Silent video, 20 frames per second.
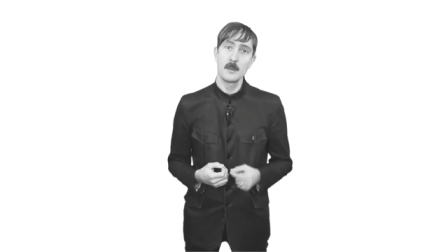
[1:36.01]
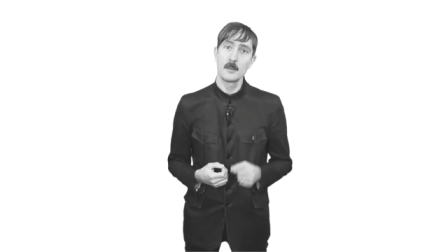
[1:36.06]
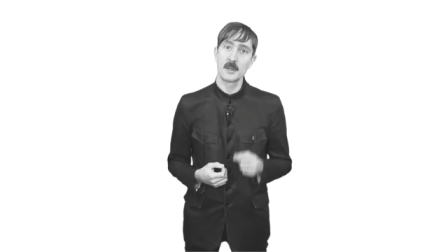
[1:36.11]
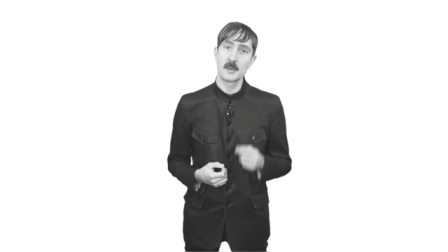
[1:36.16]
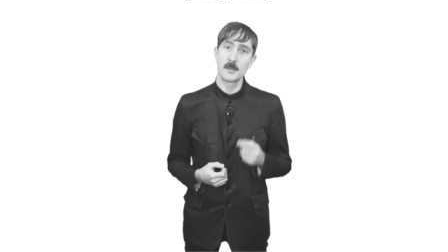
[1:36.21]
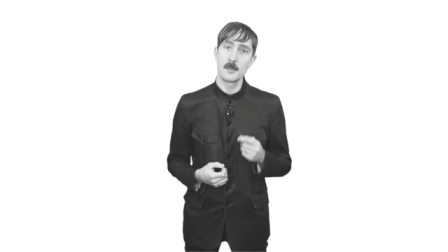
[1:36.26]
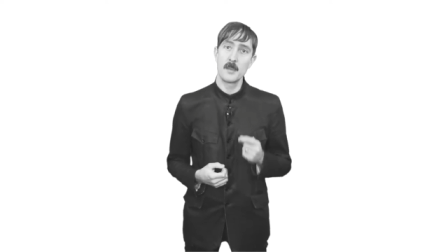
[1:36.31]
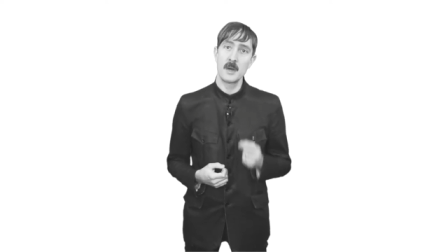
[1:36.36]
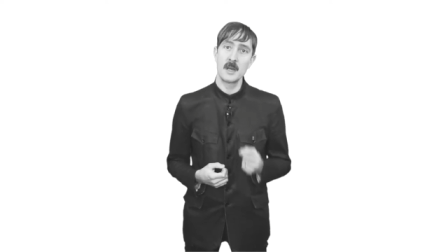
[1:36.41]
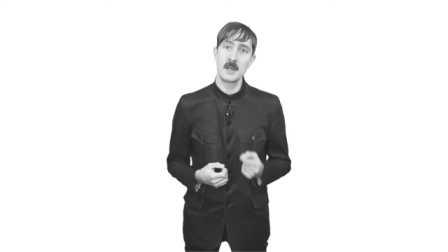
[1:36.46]

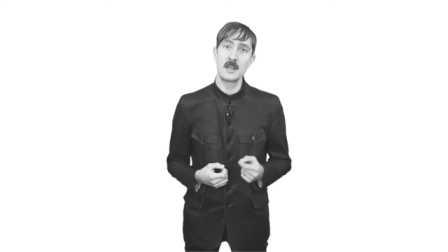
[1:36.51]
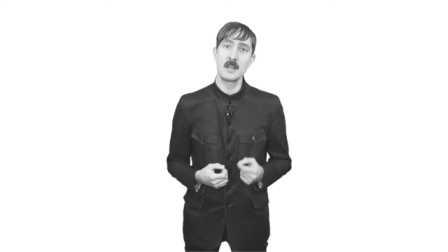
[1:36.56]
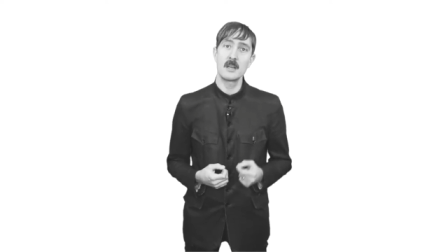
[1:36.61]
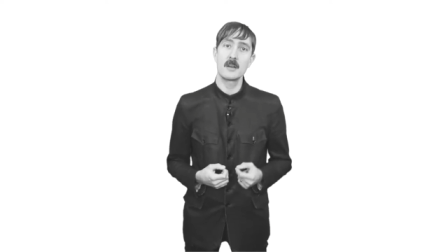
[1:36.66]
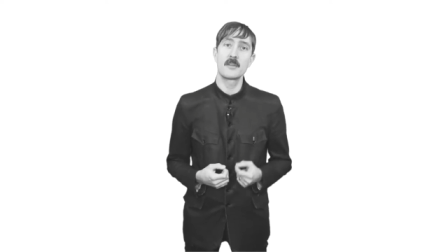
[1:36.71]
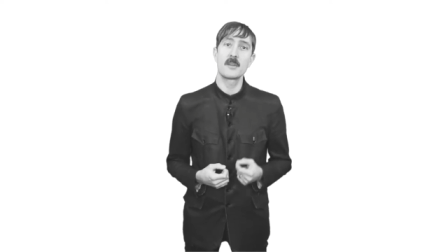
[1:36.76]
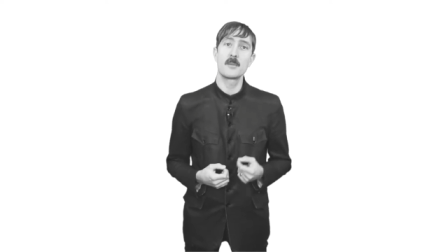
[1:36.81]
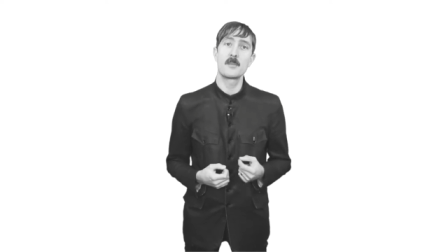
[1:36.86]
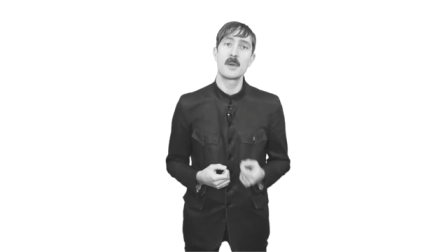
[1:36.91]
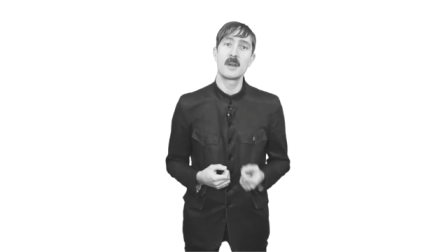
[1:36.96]
but many
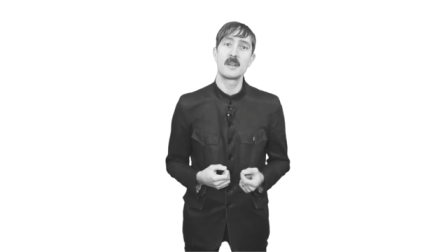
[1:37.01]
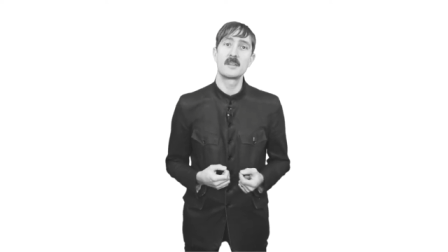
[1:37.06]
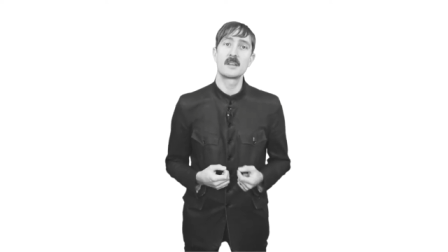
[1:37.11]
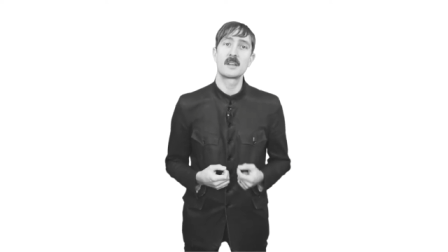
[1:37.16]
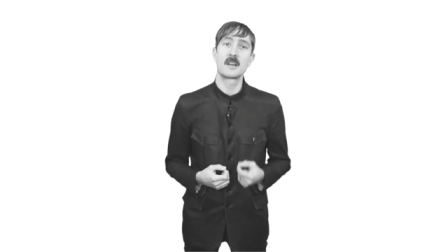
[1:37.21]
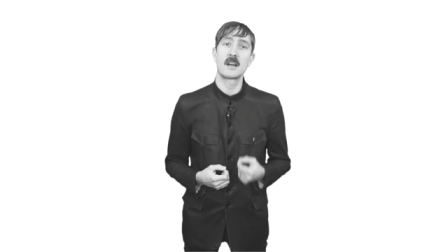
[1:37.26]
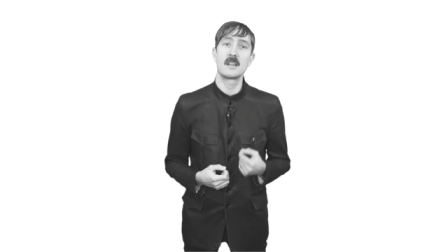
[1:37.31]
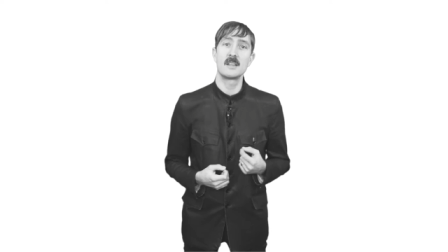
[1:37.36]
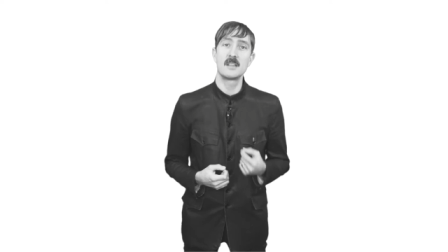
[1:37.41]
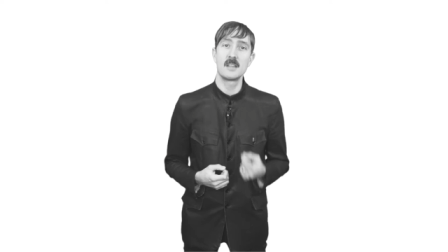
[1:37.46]
of the
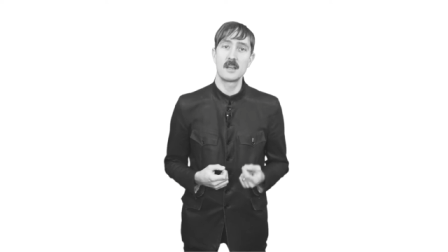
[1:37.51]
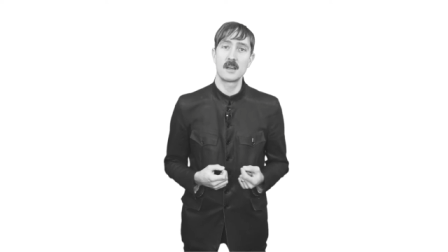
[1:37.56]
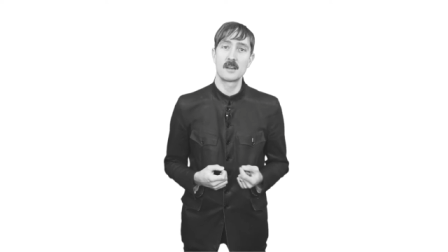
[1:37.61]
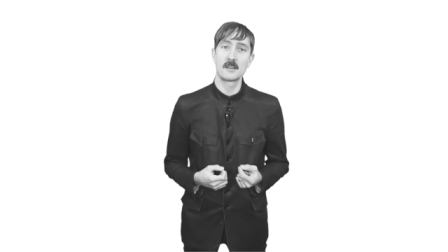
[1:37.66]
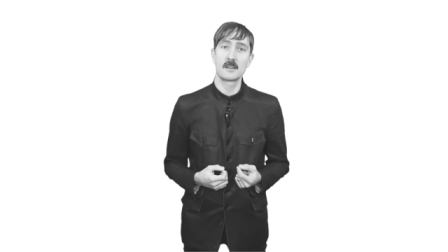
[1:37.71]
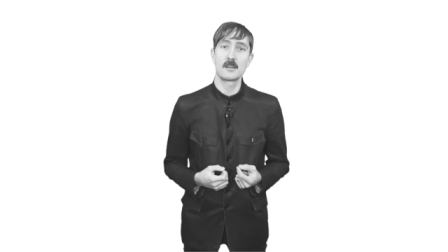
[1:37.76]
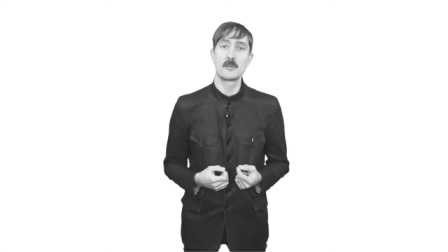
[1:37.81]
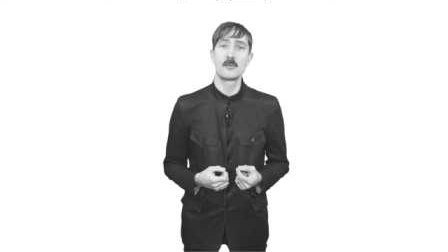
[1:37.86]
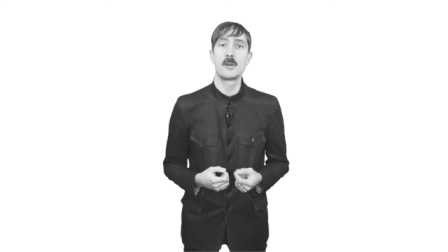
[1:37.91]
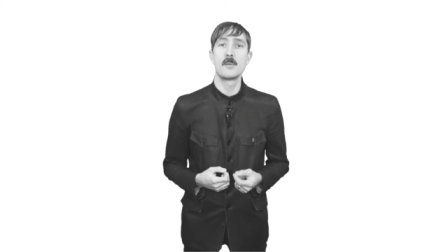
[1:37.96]
basic
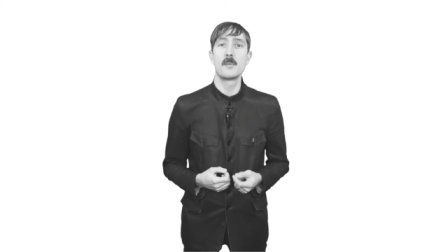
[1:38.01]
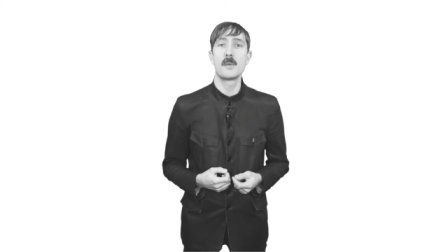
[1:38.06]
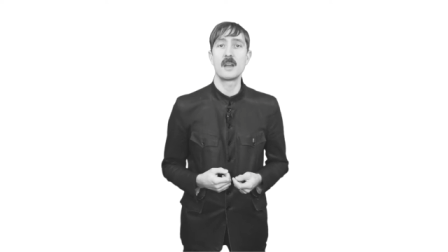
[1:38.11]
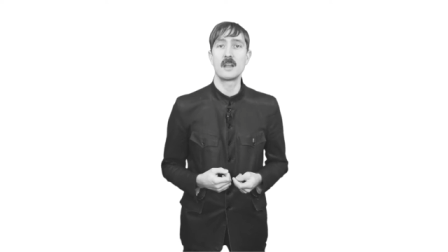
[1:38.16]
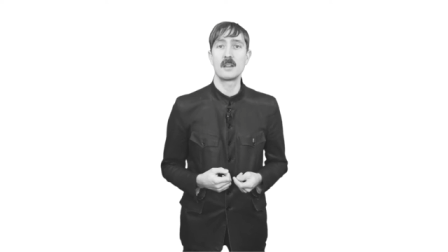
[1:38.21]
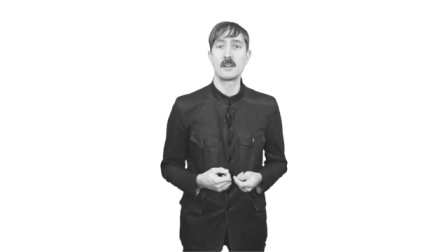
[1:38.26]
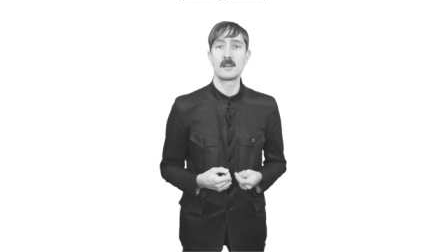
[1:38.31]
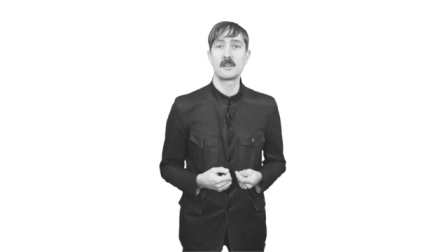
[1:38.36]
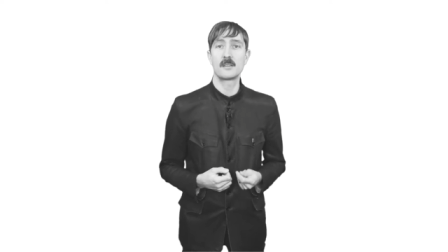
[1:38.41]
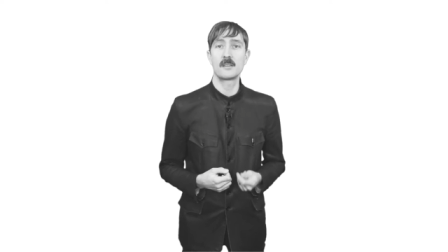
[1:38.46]
ideas
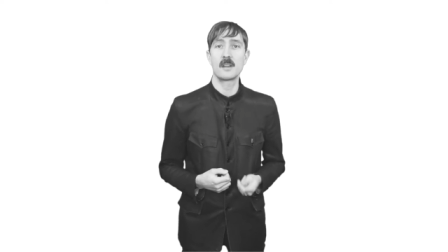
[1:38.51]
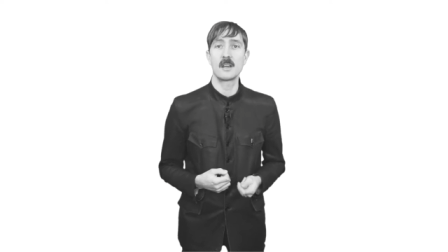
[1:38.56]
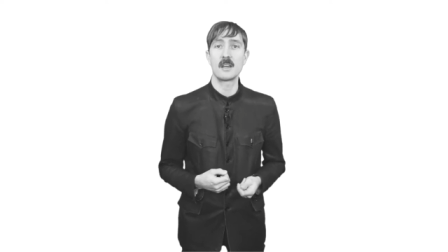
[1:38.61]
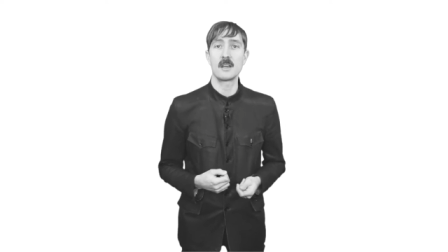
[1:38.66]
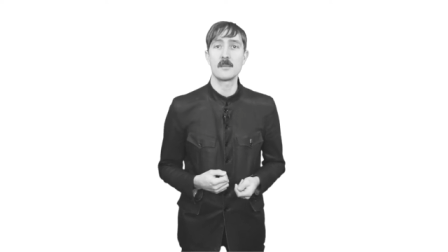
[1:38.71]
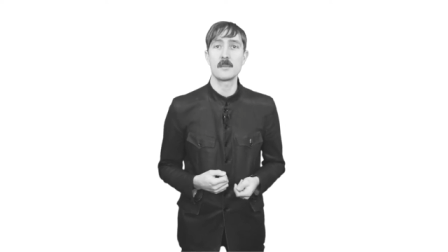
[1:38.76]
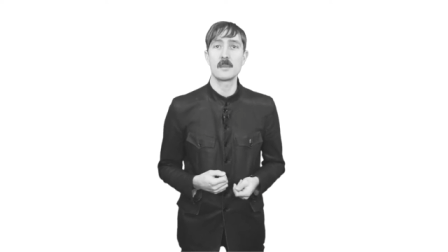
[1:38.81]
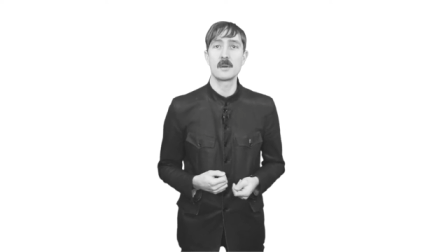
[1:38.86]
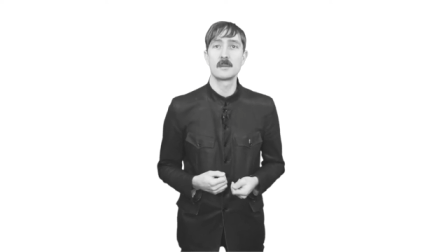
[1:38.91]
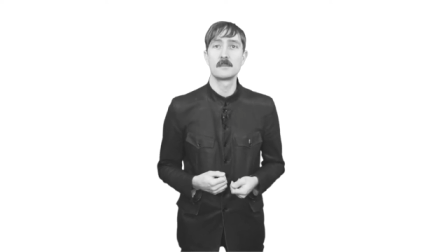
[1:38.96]
remain the
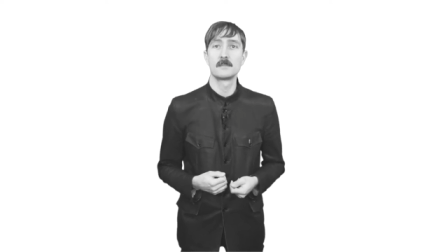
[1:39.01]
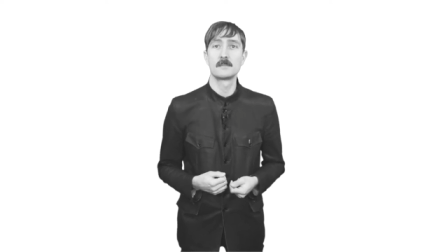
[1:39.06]
same.